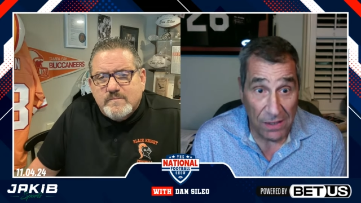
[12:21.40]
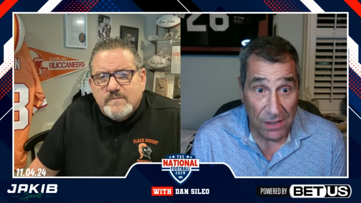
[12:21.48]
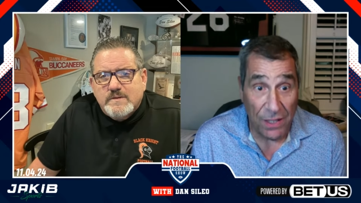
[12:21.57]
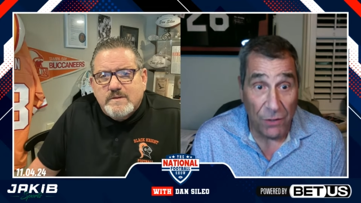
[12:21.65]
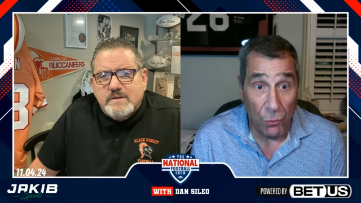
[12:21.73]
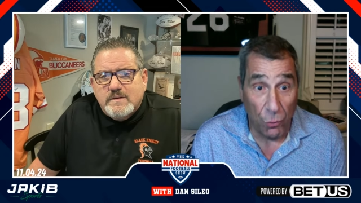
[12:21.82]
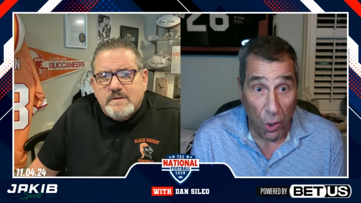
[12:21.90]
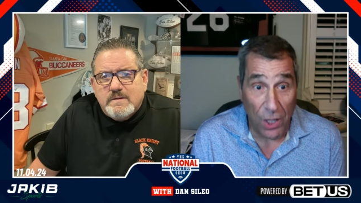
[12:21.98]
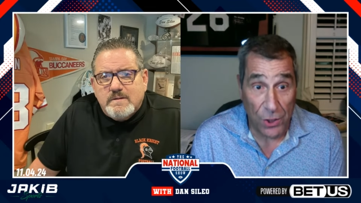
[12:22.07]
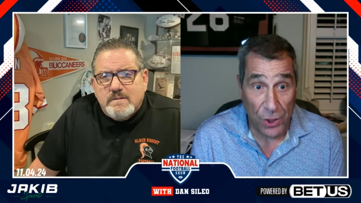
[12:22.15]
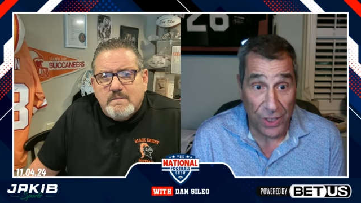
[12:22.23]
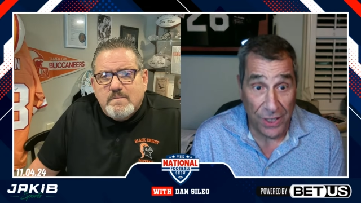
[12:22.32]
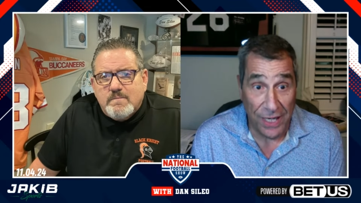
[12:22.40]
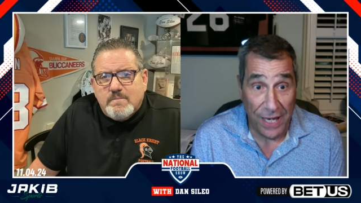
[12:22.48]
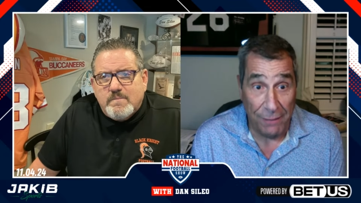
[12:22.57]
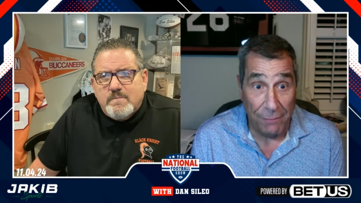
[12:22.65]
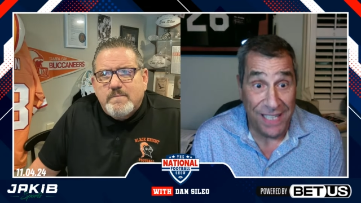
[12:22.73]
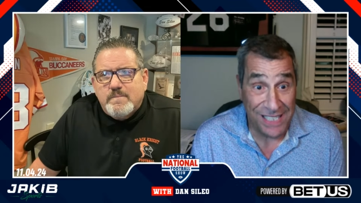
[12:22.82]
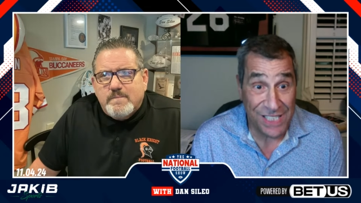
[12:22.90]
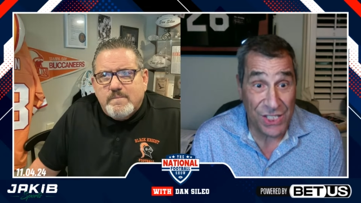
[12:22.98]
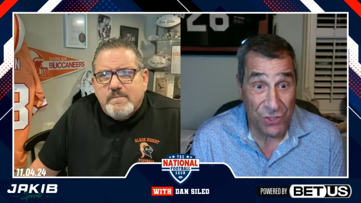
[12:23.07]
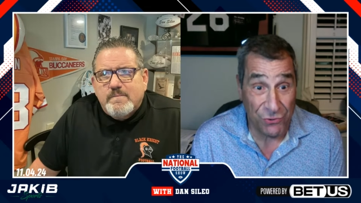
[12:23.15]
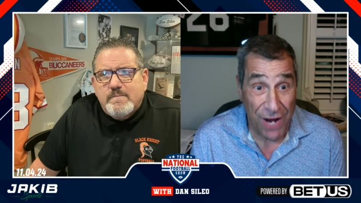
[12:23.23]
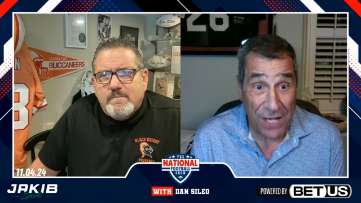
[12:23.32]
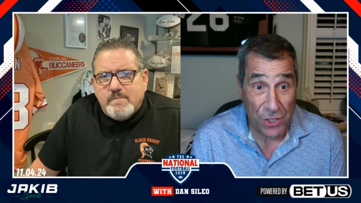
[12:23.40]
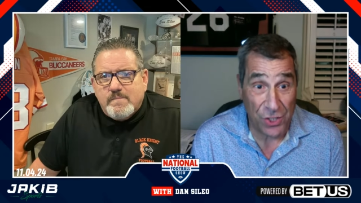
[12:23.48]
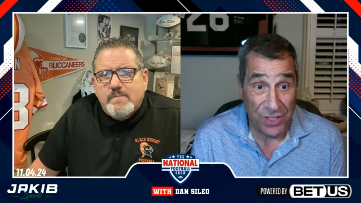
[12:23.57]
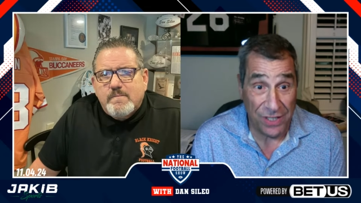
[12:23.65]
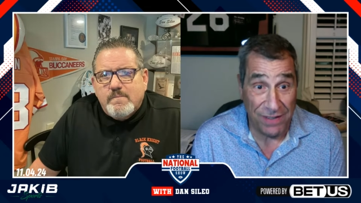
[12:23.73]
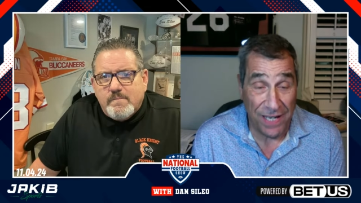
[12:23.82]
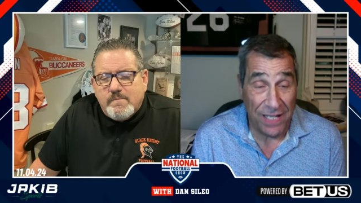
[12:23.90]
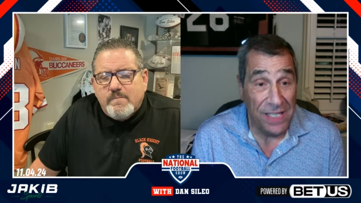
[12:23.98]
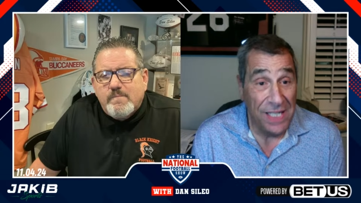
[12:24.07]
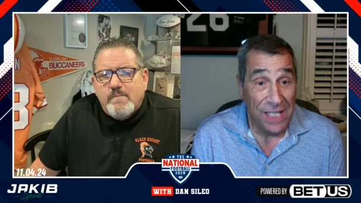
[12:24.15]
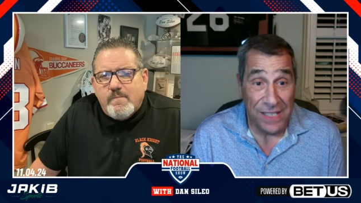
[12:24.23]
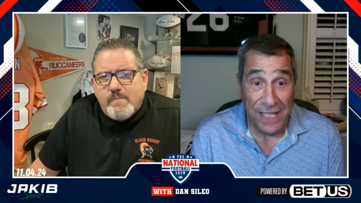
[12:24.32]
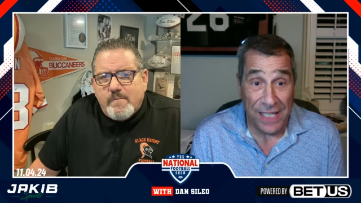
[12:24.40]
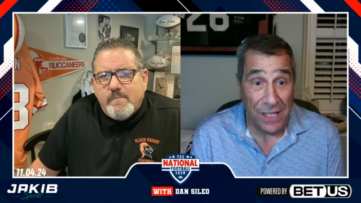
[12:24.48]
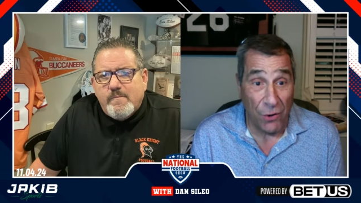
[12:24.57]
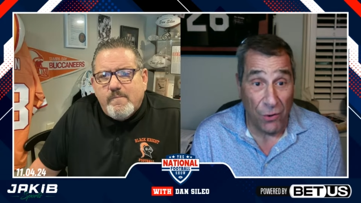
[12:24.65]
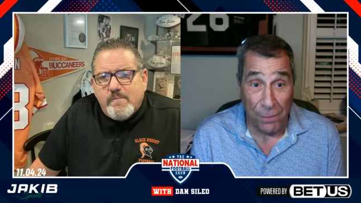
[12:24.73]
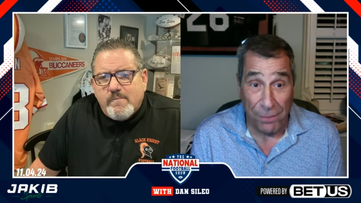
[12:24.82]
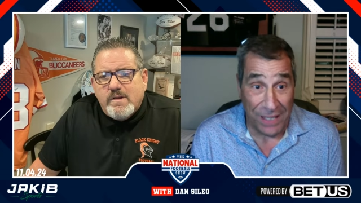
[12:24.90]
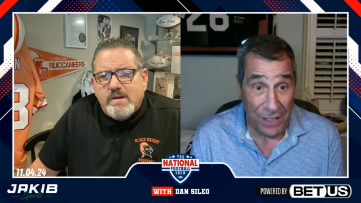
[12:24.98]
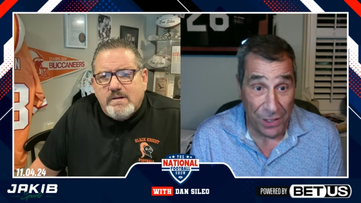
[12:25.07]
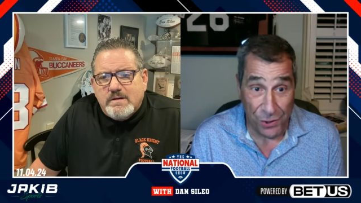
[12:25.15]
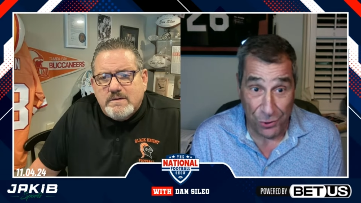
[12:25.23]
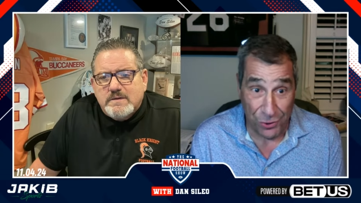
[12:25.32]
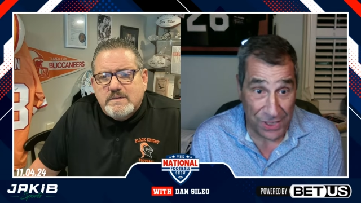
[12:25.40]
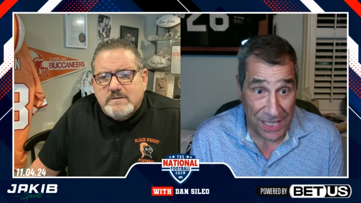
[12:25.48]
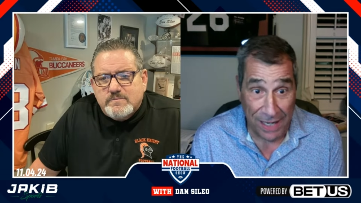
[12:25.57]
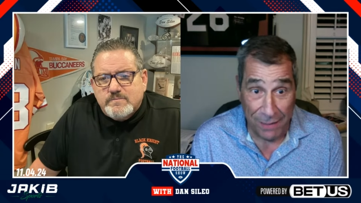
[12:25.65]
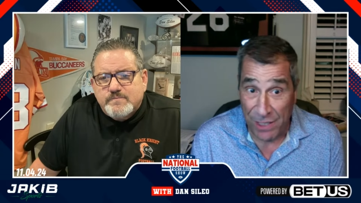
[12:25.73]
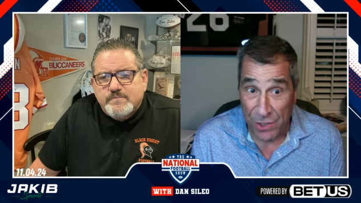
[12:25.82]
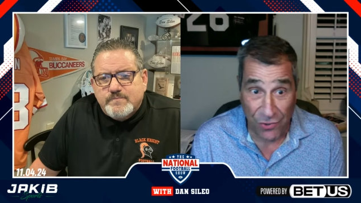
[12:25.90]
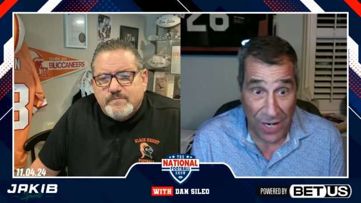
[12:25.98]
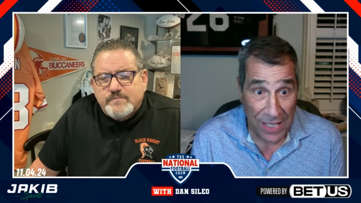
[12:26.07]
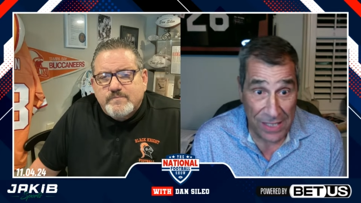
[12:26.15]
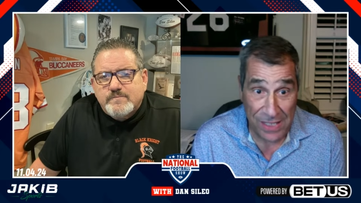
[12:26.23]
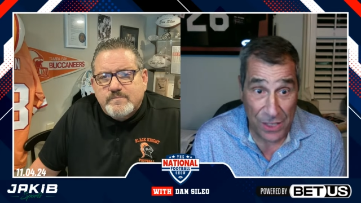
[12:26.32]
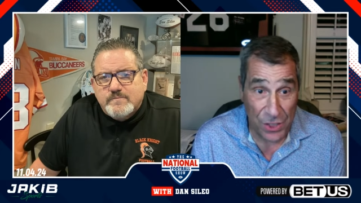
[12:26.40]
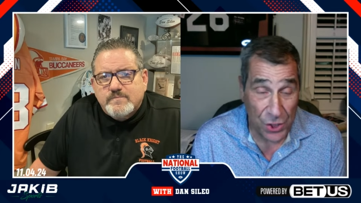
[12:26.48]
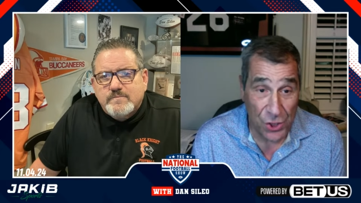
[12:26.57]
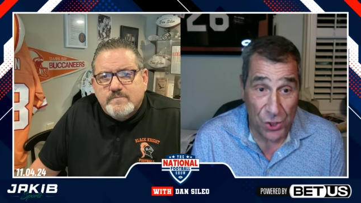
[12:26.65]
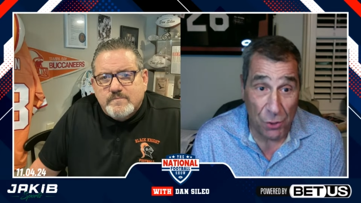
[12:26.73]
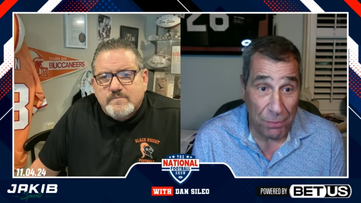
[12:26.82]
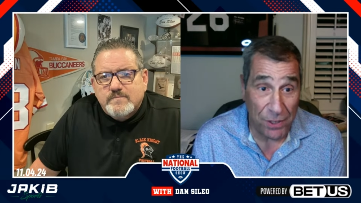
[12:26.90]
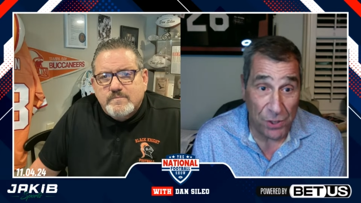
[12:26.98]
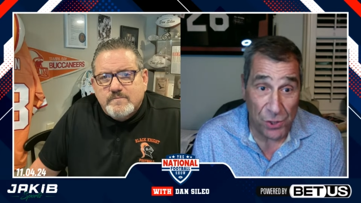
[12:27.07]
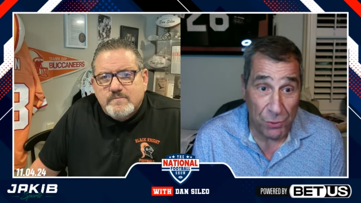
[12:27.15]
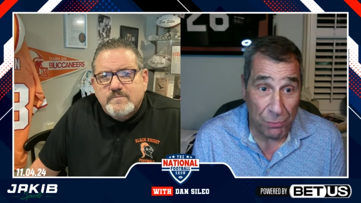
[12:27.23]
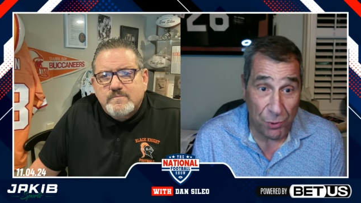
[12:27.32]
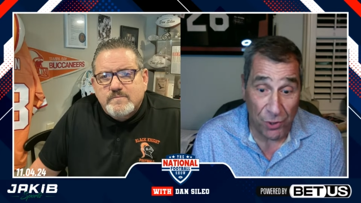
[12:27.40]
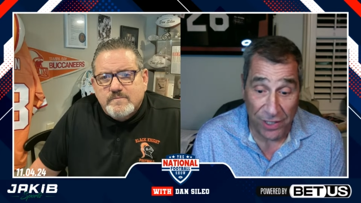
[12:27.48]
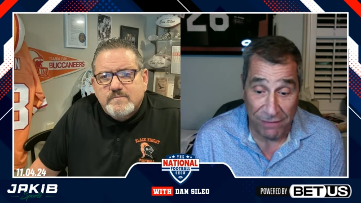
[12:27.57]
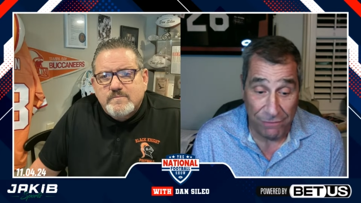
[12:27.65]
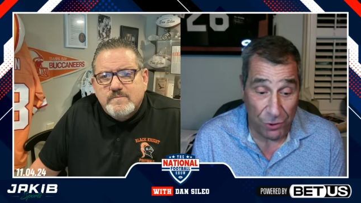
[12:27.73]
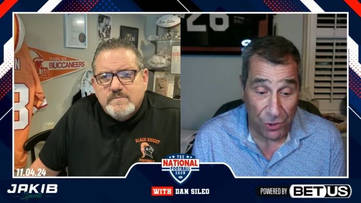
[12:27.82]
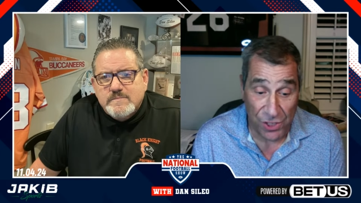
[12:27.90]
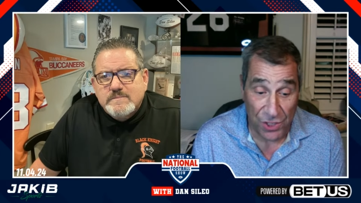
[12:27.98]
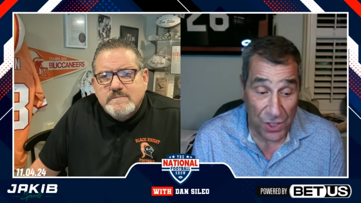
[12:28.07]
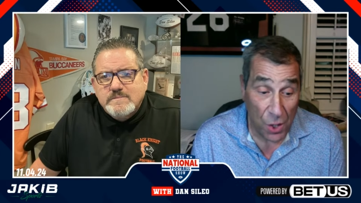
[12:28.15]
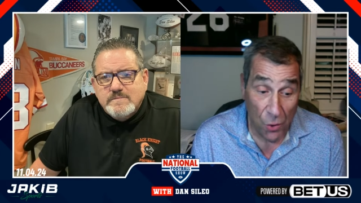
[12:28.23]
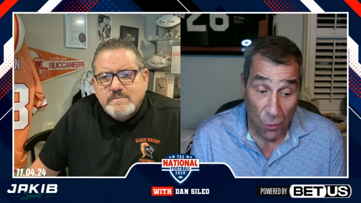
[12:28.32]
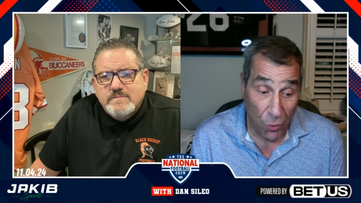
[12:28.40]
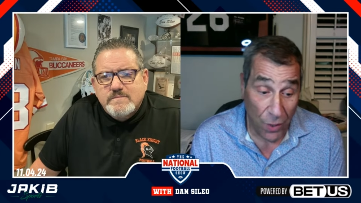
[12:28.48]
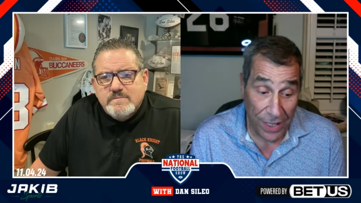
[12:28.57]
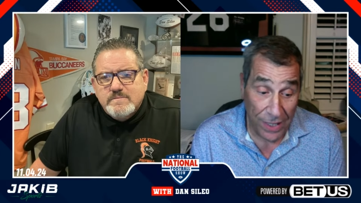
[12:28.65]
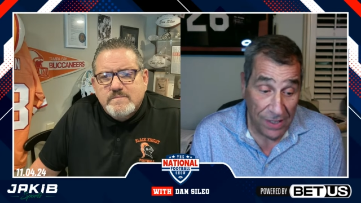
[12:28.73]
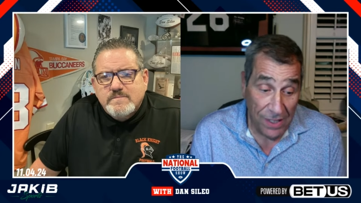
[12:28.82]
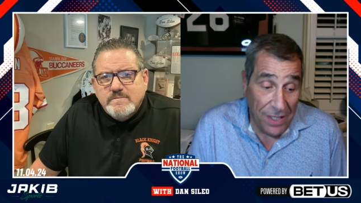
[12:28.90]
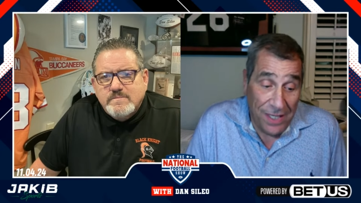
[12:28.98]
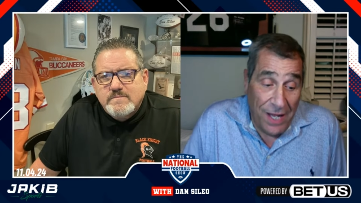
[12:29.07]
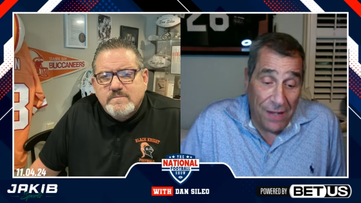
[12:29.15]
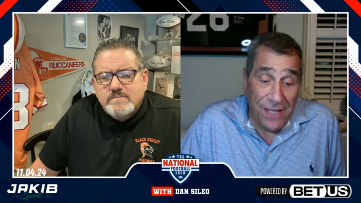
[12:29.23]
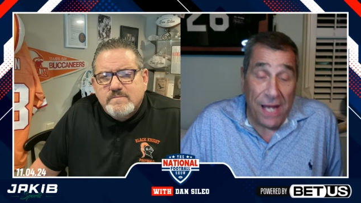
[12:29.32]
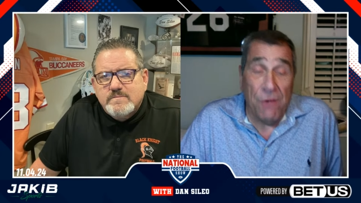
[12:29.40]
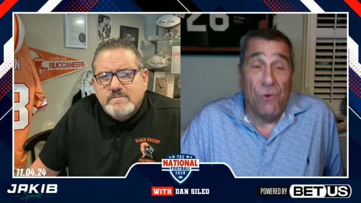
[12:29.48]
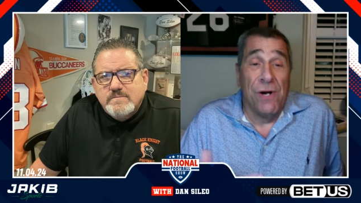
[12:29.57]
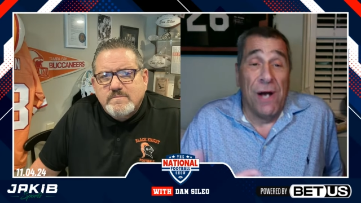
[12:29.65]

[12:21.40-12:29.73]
Speaker 1: They're watching the game. They're scratching their head. They're going by the third time he tries these stupid two point conversions when they were